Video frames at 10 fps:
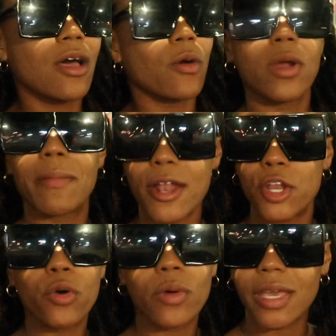what am I
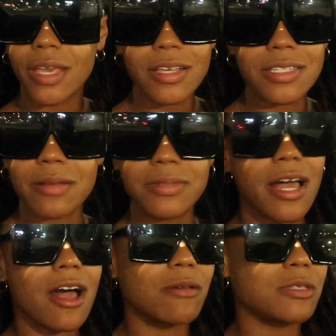doing
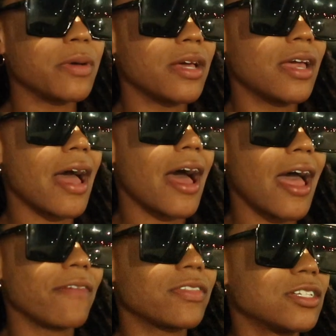sometimes, but I
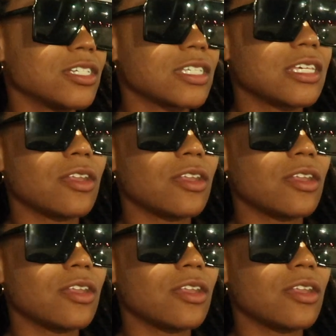have to just,